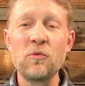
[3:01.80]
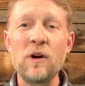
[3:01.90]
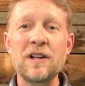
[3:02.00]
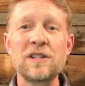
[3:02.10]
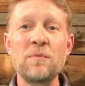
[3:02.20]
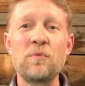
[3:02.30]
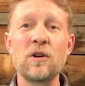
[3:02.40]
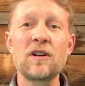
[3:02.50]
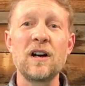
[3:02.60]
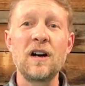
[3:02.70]
was the
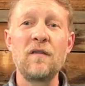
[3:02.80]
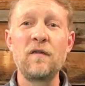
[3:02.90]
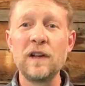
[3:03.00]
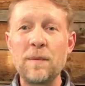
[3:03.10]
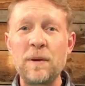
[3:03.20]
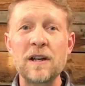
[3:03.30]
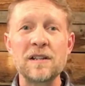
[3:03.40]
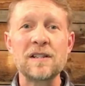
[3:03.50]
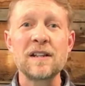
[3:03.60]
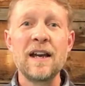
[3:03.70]
book of
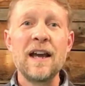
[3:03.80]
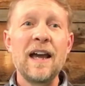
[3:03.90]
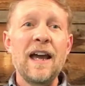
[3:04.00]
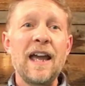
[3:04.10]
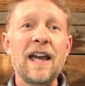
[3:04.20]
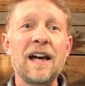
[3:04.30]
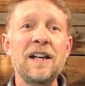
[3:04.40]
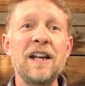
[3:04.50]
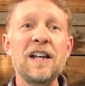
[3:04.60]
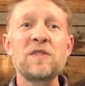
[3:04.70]
Philippians.
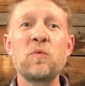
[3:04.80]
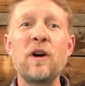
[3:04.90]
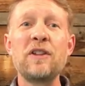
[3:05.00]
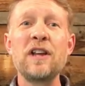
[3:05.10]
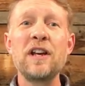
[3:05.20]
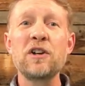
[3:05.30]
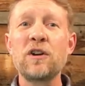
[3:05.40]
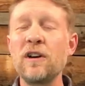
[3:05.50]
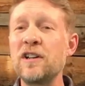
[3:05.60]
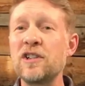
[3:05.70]
And it's one that
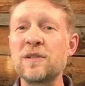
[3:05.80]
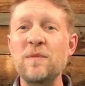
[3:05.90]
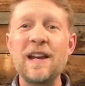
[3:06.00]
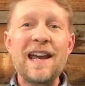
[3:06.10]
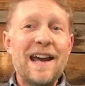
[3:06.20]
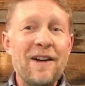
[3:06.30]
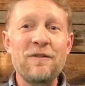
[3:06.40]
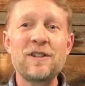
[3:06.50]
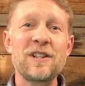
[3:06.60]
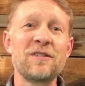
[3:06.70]
encourages me
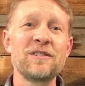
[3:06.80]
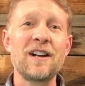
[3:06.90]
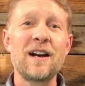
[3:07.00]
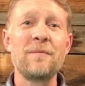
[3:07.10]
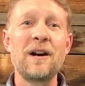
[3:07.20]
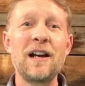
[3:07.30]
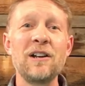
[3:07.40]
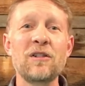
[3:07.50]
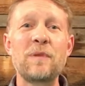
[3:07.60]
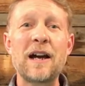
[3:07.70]
every single time I
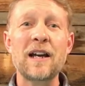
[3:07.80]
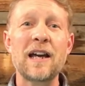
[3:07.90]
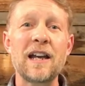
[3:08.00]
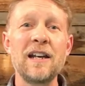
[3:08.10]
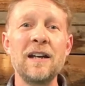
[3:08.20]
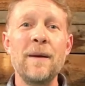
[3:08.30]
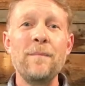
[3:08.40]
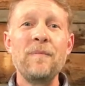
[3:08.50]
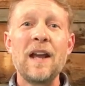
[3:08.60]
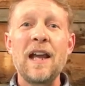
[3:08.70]
look back at it.
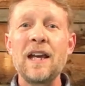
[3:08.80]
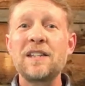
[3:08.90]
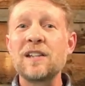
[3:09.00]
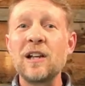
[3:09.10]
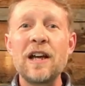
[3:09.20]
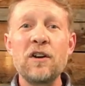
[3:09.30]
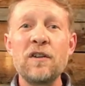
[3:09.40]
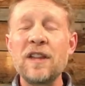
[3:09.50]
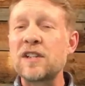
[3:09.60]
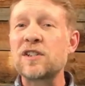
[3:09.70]
It's a
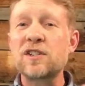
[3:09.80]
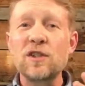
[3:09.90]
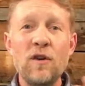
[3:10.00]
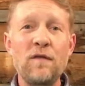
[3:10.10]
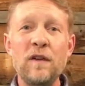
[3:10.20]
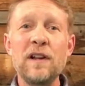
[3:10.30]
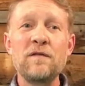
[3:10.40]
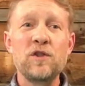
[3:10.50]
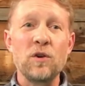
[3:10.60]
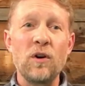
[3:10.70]
letter that's so full
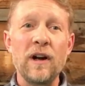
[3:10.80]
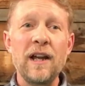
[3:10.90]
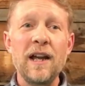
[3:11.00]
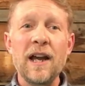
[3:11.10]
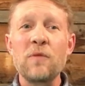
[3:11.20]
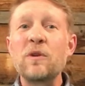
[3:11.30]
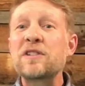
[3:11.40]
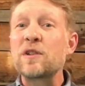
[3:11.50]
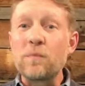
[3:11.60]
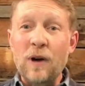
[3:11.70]
of joy. And what's
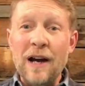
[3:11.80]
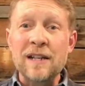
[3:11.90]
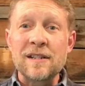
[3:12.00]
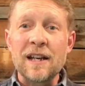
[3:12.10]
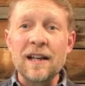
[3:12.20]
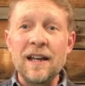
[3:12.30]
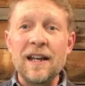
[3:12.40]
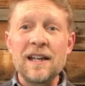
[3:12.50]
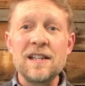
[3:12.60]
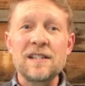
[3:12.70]
surprising
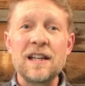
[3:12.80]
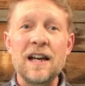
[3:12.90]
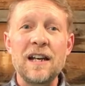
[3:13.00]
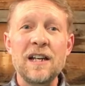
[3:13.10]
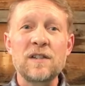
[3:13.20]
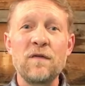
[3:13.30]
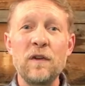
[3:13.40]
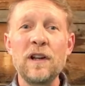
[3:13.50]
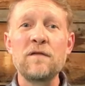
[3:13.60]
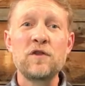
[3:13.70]
is that it's
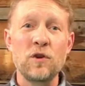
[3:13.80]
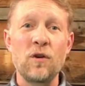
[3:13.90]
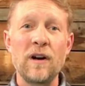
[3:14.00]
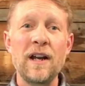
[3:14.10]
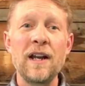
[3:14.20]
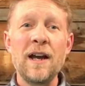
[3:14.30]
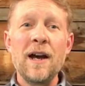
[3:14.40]
full of joy